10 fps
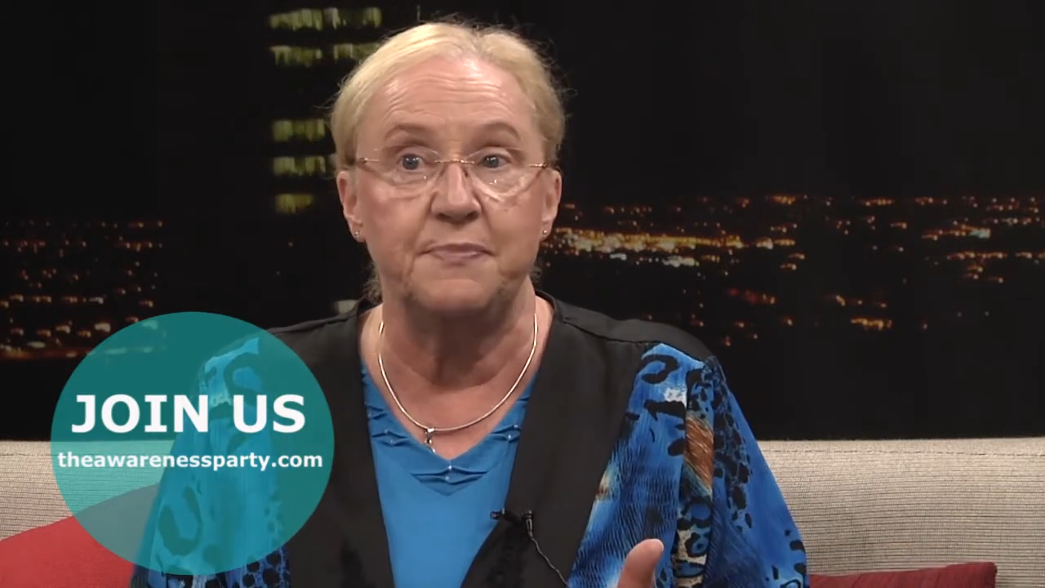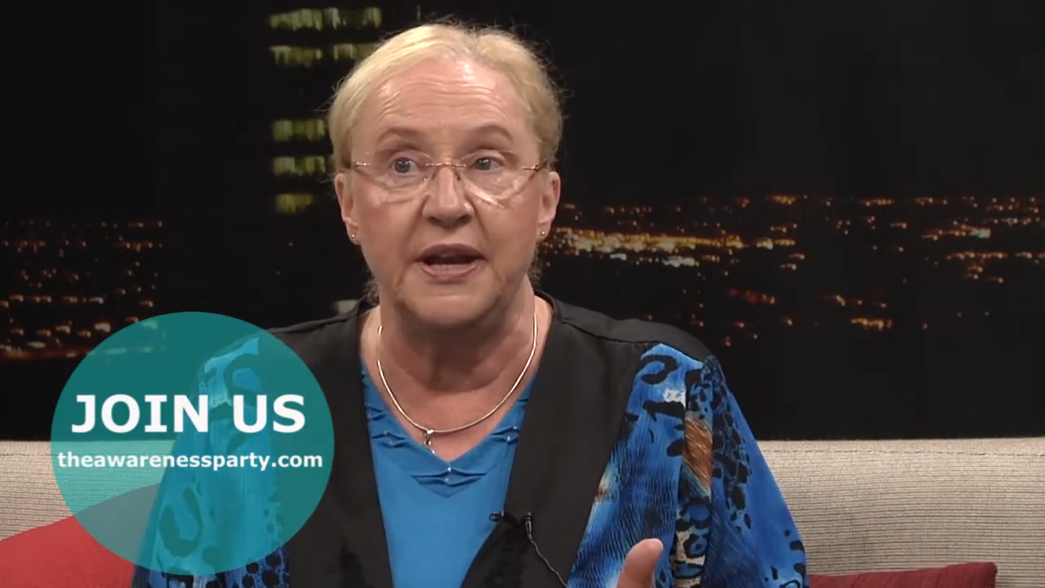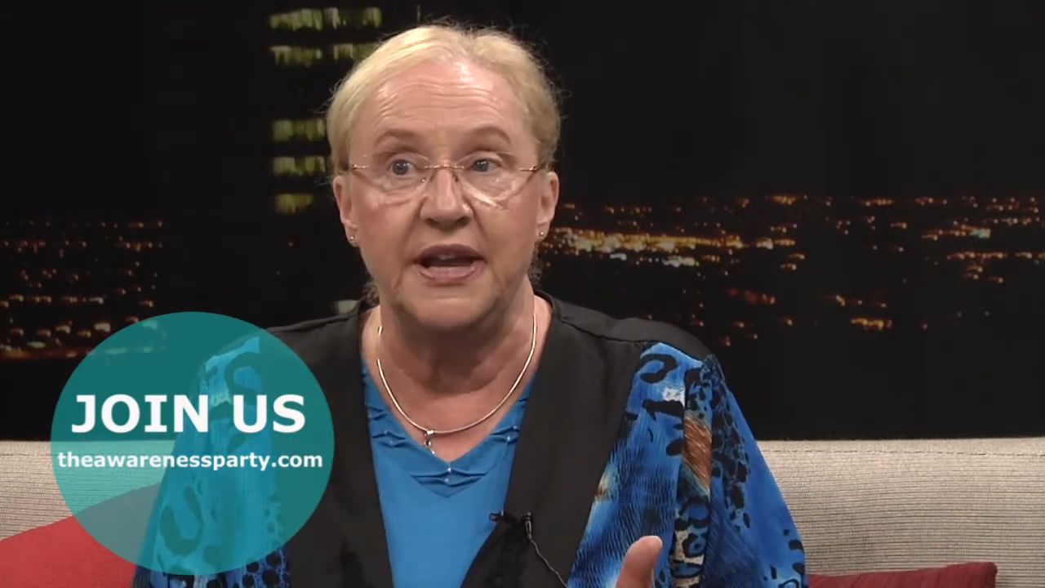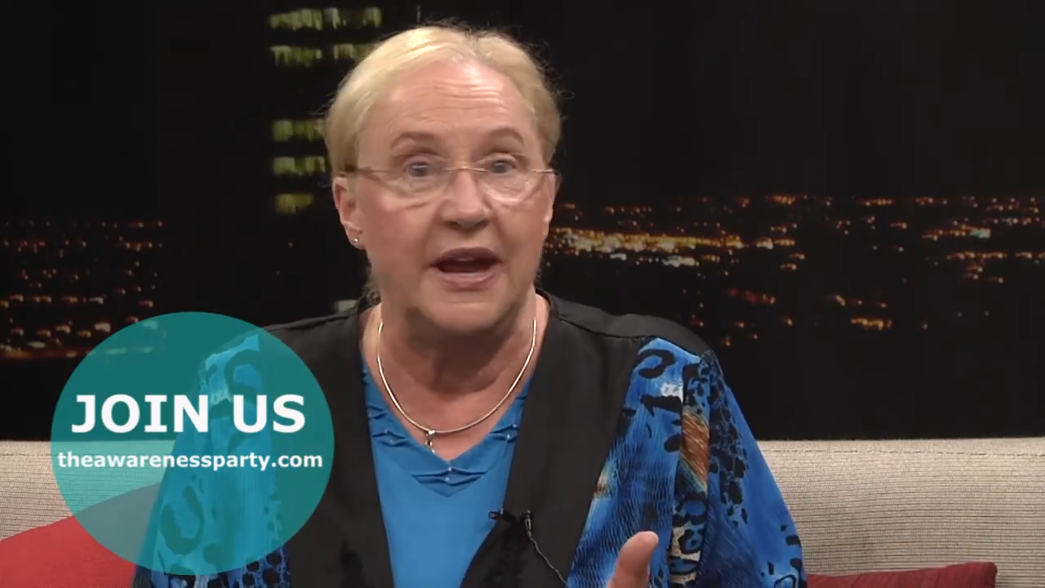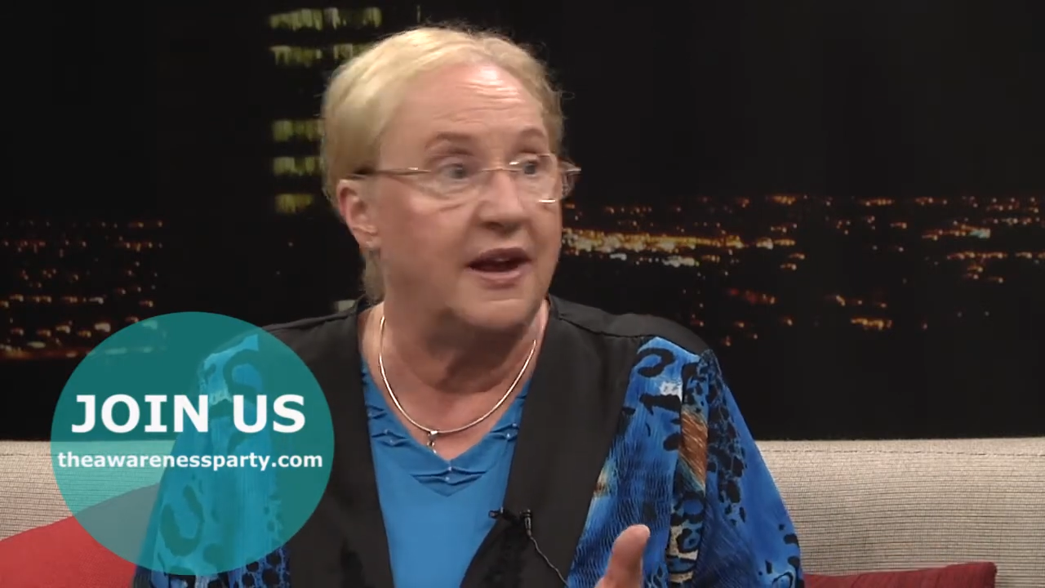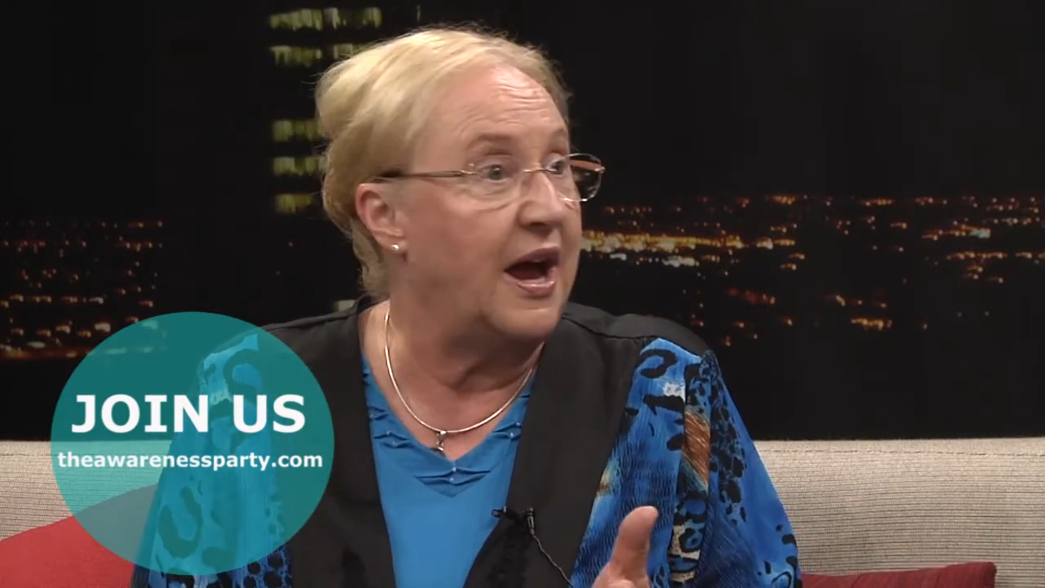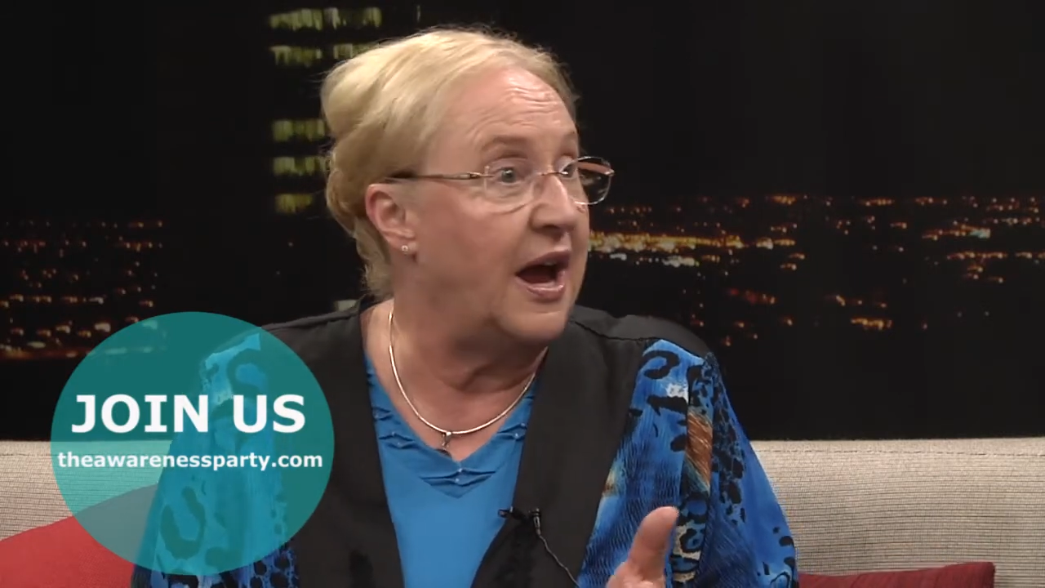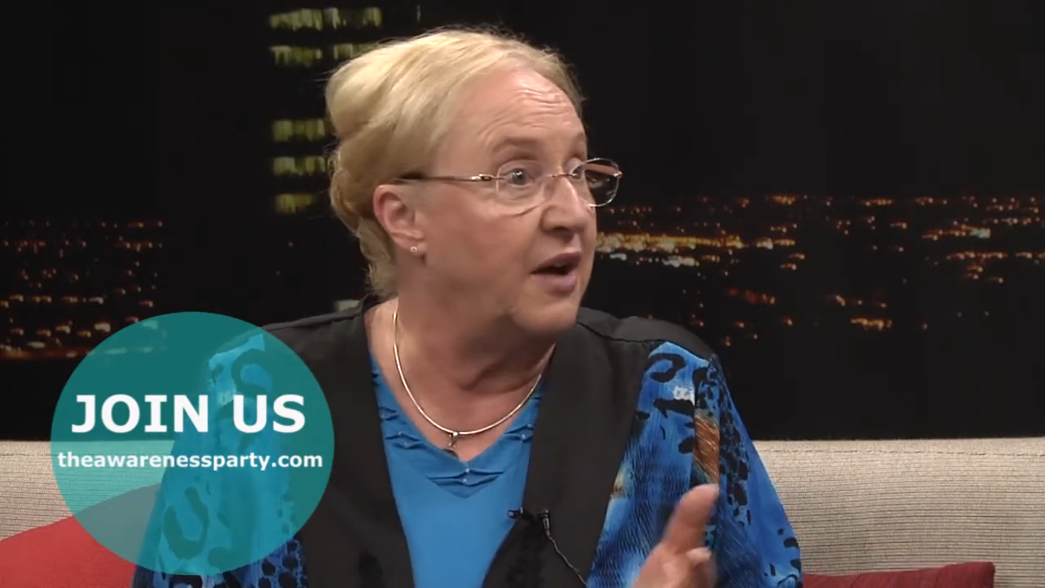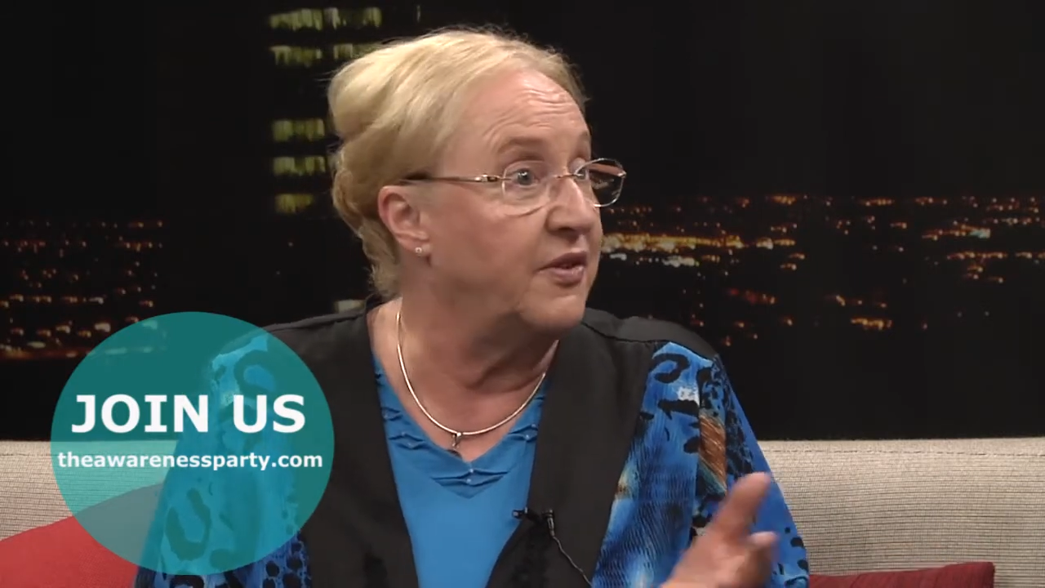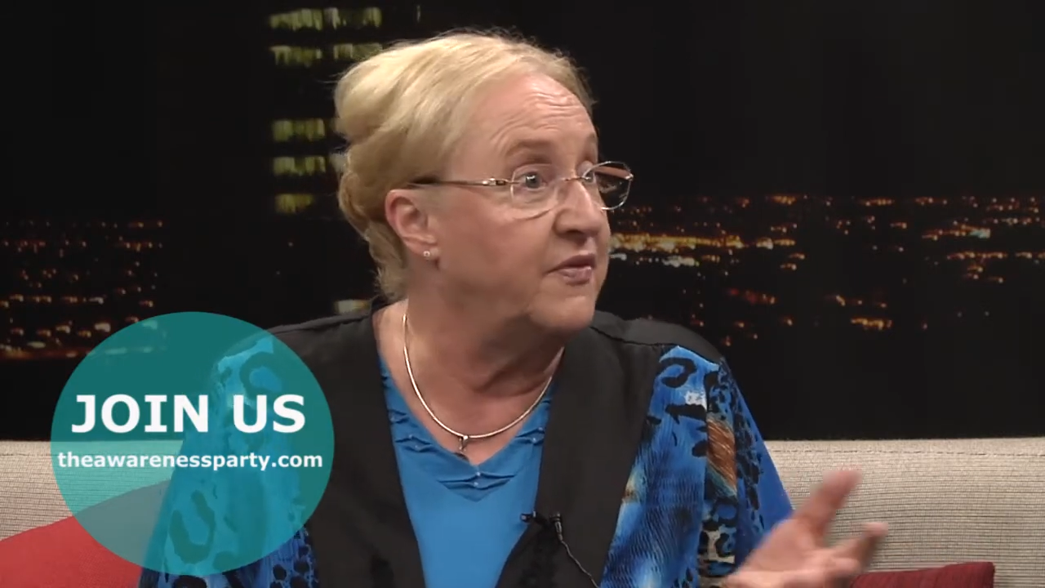money
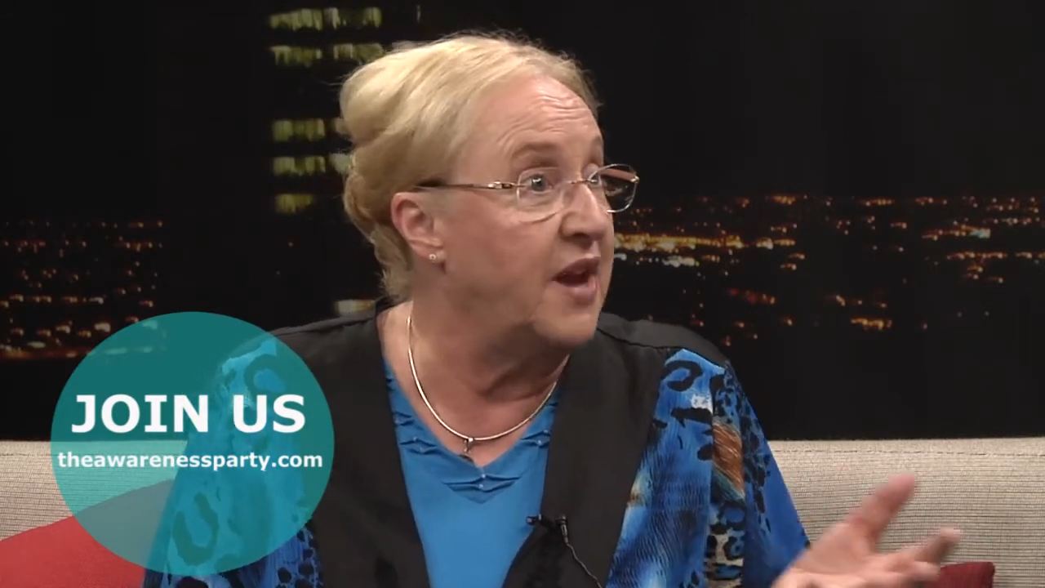out of